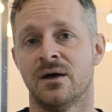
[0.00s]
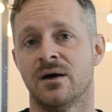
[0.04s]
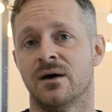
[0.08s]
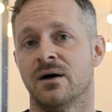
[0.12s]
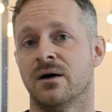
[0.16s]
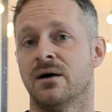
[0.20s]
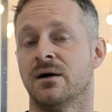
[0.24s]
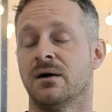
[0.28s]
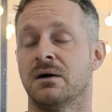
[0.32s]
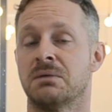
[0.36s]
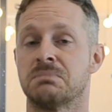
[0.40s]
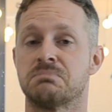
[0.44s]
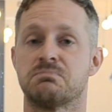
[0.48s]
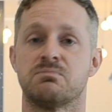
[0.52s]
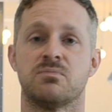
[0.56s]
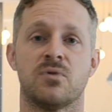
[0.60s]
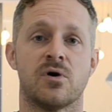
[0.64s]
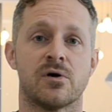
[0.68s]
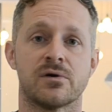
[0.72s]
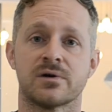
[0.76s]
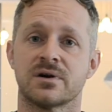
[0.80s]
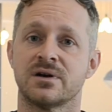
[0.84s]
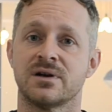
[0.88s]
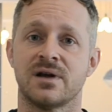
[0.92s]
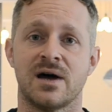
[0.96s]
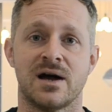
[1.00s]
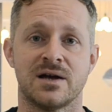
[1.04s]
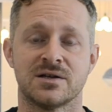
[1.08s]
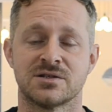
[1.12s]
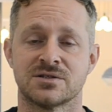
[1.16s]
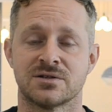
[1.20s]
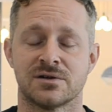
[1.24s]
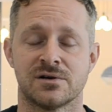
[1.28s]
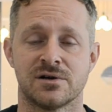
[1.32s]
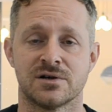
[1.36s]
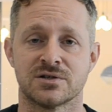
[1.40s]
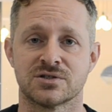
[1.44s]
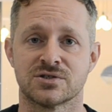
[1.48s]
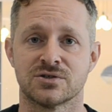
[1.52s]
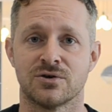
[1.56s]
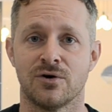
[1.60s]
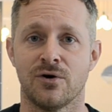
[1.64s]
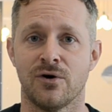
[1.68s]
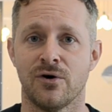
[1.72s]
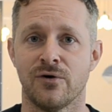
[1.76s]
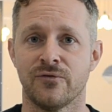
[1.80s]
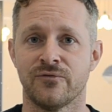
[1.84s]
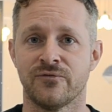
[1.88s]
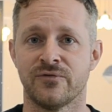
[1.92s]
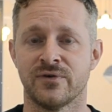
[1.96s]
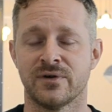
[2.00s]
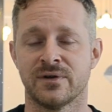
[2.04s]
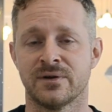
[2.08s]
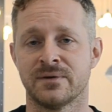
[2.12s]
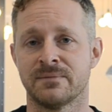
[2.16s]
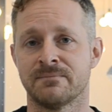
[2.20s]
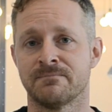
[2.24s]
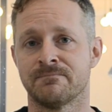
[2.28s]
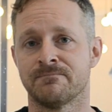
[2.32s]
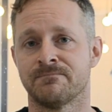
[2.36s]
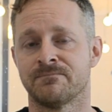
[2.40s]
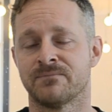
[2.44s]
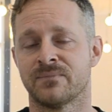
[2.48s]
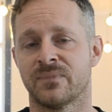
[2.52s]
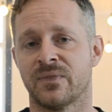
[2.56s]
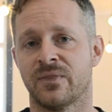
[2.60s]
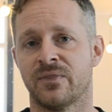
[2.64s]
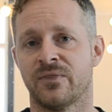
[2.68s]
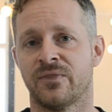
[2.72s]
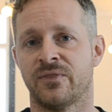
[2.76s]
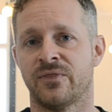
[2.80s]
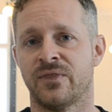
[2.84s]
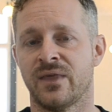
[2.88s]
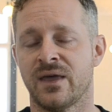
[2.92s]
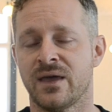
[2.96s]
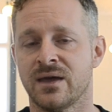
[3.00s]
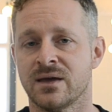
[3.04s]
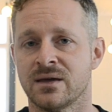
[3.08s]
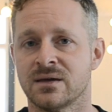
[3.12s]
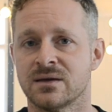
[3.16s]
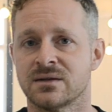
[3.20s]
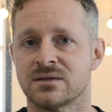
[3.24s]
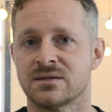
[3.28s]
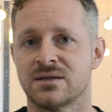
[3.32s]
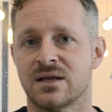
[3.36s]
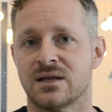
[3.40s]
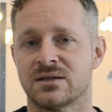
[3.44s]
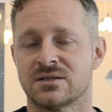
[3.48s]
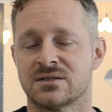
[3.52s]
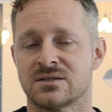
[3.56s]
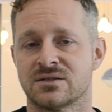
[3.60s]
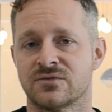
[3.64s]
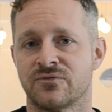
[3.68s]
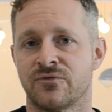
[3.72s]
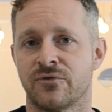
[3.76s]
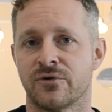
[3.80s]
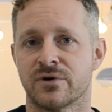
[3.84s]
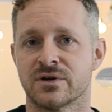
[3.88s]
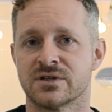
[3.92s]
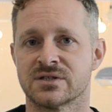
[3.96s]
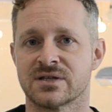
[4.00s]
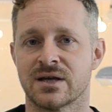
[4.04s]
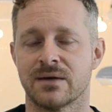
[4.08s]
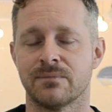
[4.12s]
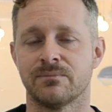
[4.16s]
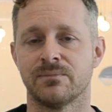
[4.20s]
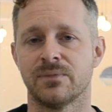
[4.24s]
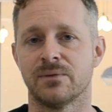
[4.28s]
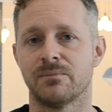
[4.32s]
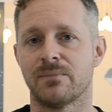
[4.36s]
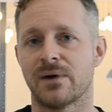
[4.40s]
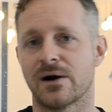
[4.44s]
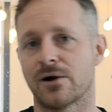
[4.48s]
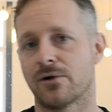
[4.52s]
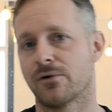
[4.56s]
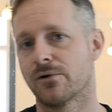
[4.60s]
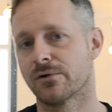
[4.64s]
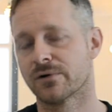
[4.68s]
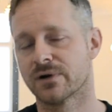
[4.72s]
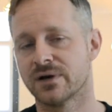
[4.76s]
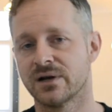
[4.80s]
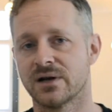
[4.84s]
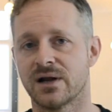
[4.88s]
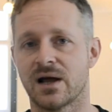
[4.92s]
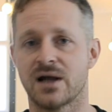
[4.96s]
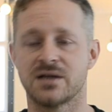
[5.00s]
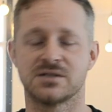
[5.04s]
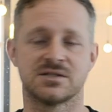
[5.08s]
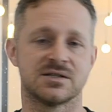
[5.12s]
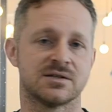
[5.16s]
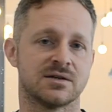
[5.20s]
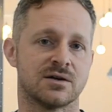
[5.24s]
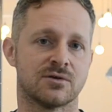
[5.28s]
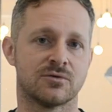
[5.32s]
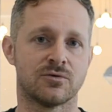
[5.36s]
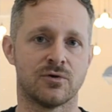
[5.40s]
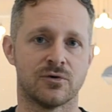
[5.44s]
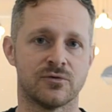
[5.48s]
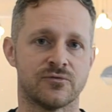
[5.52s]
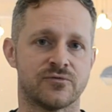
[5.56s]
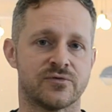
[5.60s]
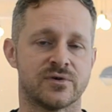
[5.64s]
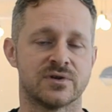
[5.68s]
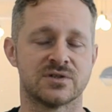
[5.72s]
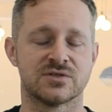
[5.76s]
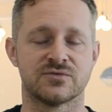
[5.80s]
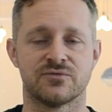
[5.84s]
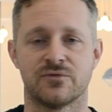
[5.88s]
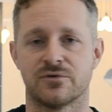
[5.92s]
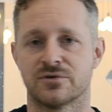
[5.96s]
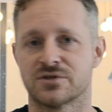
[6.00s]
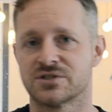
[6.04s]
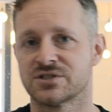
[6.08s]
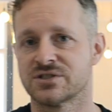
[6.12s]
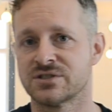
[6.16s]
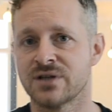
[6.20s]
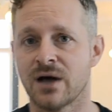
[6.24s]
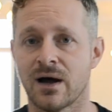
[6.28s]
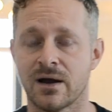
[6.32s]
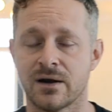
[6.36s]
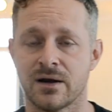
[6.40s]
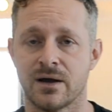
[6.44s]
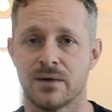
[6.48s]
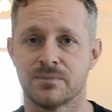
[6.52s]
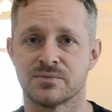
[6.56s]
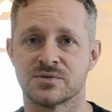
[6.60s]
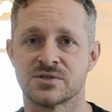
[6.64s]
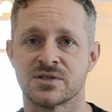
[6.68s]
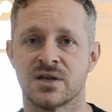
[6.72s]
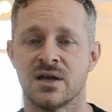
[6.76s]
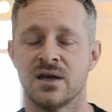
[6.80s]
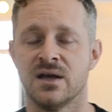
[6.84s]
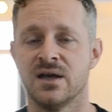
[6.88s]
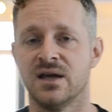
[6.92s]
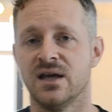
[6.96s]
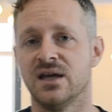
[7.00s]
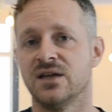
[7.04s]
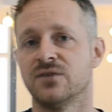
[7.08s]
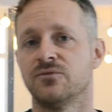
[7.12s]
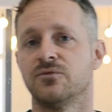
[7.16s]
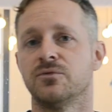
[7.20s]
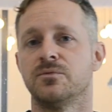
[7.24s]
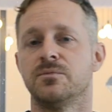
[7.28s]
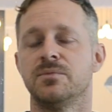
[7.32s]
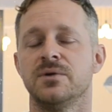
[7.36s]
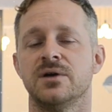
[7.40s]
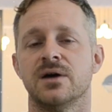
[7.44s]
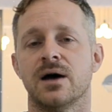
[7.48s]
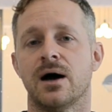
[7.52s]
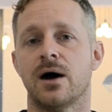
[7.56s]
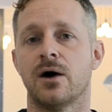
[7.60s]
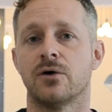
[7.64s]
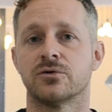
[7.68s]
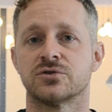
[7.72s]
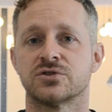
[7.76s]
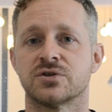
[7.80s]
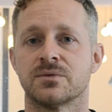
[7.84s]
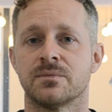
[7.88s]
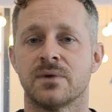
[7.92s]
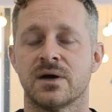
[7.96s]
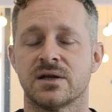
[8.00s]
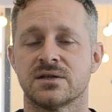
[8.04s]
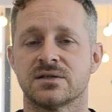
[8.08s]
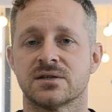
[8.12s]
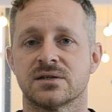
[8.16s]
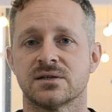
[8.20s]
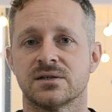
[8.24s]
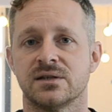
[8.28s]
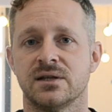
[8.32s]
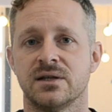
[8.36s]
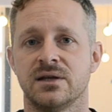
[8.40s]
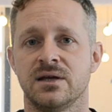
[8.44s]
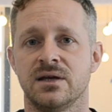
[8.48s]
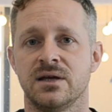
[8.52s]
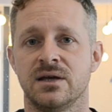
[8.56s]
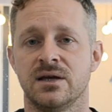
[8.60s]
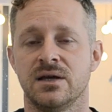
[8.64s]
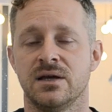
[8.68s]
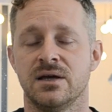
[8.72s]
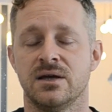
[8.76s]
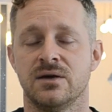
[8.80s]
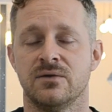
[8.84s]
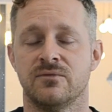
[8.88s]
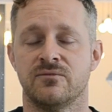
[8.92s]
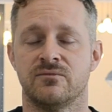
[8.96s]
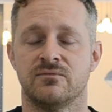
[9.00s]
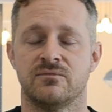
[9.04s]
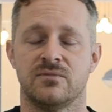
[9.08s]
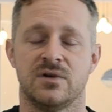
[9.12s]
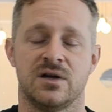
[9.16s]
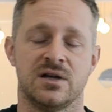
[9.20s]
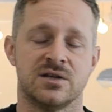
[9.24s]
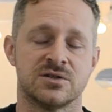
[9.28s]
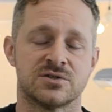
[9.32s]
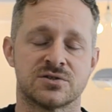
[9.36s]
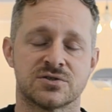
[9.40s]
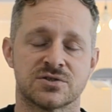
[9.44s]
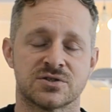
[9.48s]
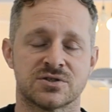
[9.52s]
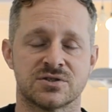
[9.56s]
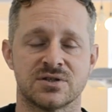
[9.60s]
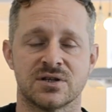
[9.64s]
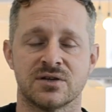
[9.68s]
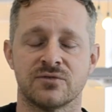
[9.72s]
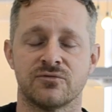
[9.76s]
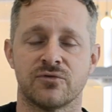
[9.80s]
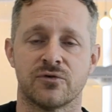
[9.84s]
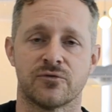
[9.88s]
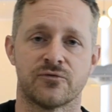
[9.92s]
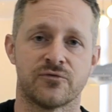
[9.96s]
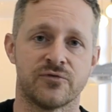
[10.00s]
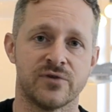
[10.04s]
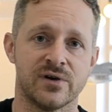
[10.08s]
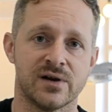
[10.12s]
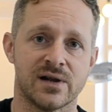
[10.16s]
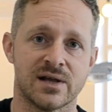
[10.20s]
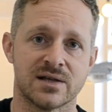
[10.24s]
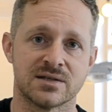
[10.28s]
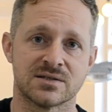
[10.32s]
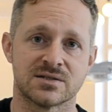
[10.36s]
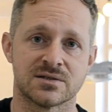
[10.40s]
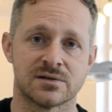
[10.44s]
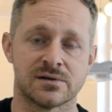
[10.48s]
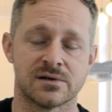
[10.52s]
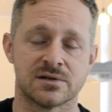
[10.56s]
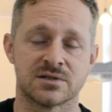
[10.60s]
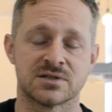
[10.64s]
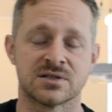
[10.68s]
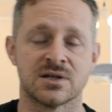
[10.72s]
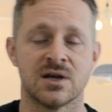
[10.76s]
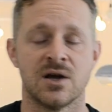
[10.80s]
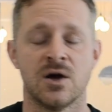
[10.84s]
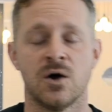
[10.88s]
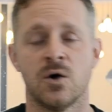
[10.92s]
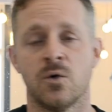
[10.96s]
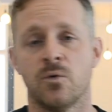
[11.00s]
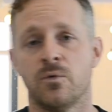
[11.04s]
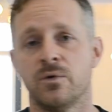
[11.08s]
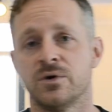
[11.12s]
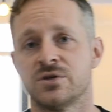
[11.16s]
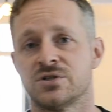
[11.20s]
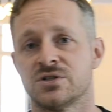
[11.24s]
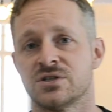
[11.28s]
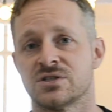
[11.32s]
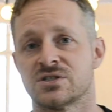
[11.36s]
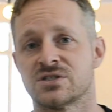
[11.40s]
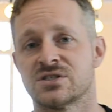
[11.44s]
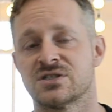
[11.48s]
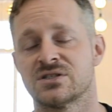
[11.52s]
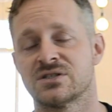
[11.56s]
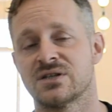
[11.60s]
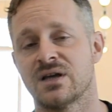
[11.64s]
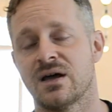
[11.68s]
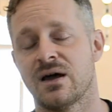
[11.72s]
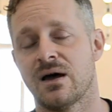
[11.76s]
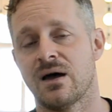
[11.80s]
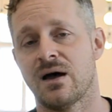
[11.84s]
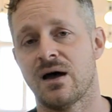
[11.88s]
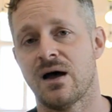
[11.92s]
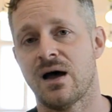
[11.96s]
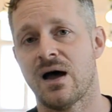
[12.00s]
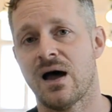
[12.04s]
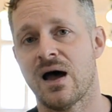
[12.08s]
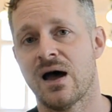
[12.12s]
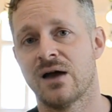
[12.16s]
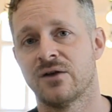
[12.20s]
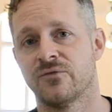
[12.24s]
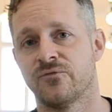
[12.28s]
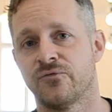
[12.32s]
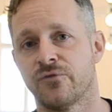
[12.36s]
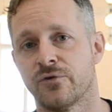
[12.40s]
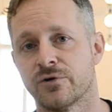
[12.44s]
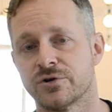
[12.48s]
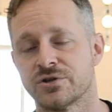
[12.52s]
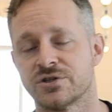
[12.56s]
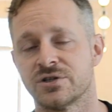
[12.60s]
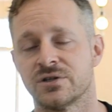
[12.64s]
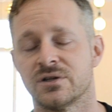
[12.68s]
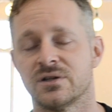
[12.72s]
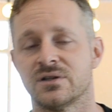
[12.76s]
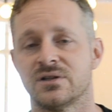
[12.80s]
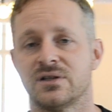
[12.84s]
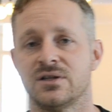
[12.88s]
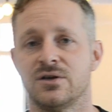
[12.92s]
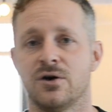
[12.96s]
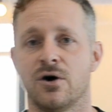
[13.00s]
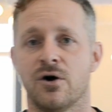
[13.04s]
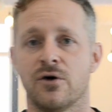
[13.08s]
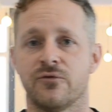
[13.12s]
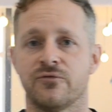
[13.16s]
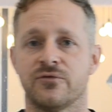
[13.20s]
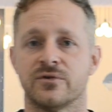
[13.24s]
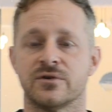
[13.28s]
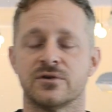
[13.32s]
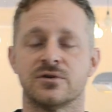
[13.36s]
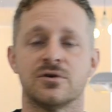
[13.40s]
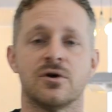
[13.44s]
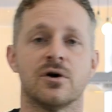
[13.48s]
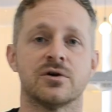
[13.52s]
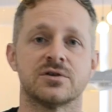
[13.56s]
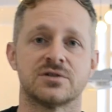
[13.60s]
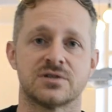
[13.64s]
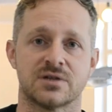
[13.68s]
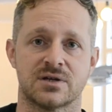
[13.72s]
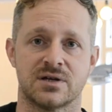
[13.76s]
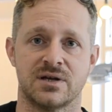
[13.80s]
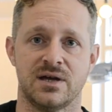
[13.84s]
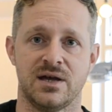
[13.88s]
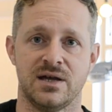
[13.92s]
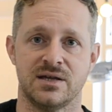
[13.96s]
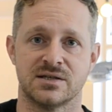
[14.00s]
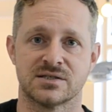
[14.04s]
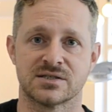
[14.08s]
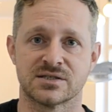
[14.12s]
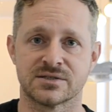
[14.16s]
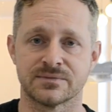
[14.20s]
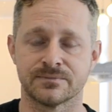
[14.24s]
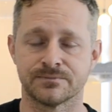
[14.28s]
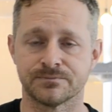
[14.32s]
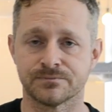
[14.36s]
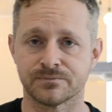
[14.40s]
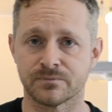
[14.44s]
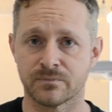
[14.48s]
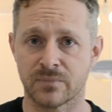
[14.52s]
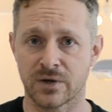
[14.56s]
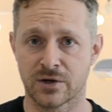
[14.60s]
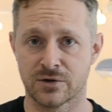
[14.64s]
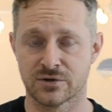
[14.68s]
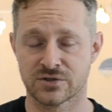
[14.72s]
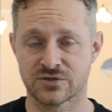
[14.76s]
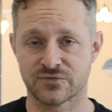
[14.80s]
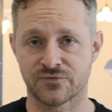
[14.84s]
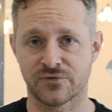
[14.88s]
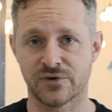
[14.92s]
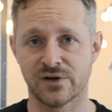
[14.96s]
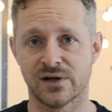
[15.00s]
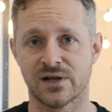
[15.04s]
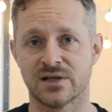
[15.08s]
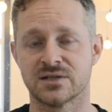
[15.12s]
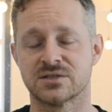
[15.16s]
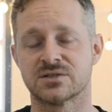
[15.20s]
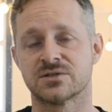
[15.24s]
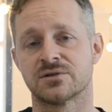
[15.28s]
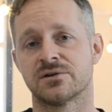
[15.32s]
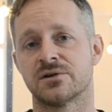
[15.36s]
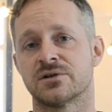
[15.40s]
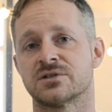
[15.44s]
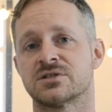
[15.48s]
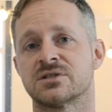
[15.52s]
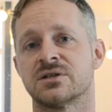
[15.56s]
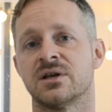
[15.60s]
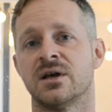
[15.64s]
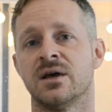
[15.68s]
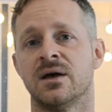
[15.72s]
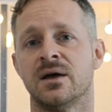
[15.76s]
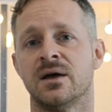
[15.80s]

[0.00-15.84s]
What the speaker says: Organizers often think that, for example, by organizing a conference for startups, it would be automatically interesting for freelancers, which is unfortunately often not the case, because freelancers,